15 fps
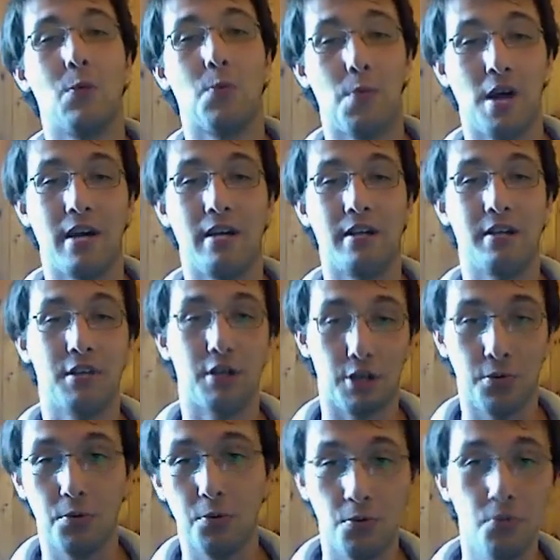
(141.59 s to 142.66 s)
where
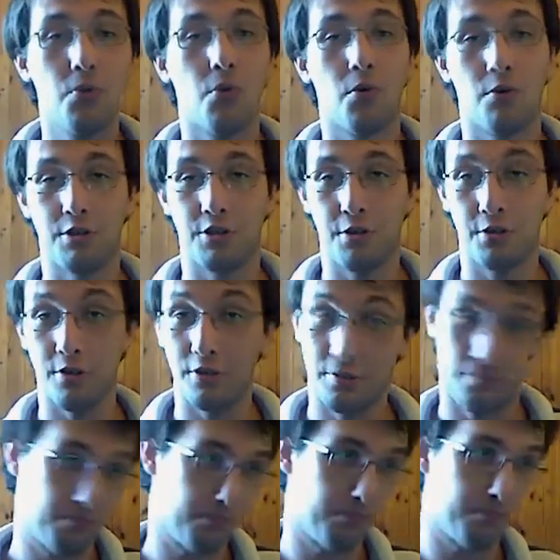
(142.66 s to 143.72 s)
you or
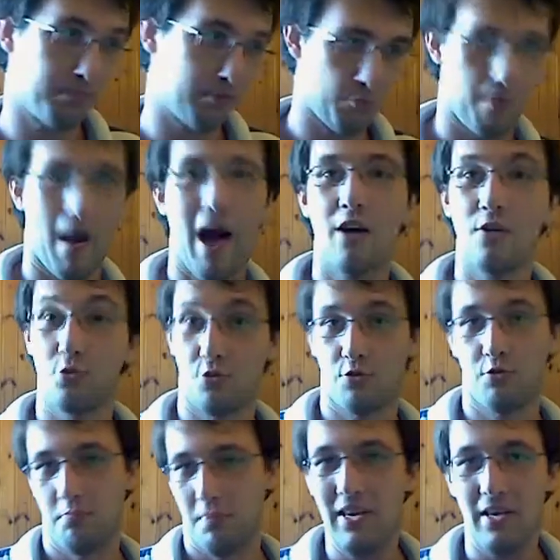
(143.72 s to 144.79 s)
your spouse
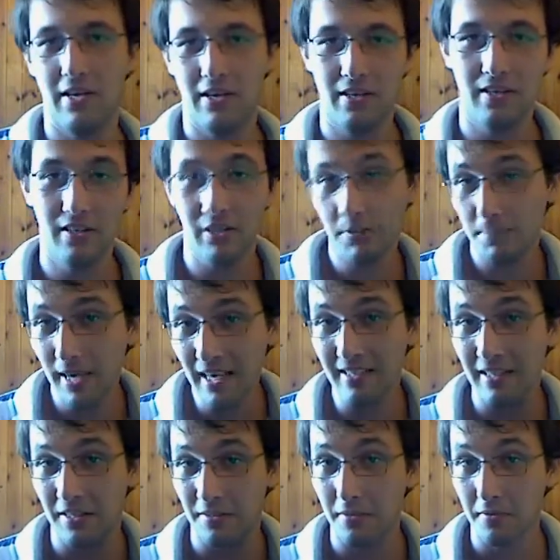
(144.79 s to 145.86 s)
to be is
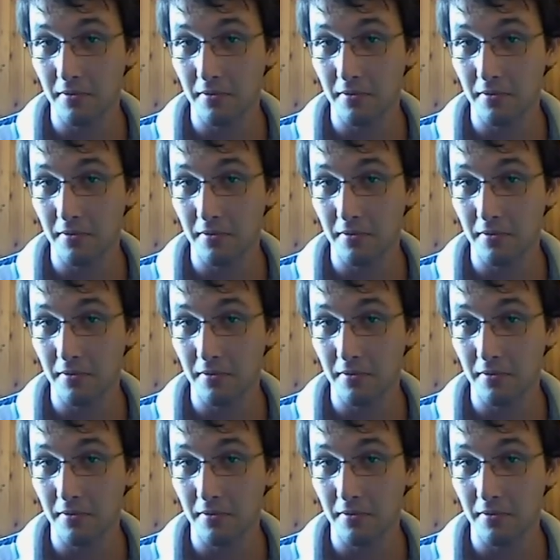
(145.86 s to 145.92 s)
pregnant.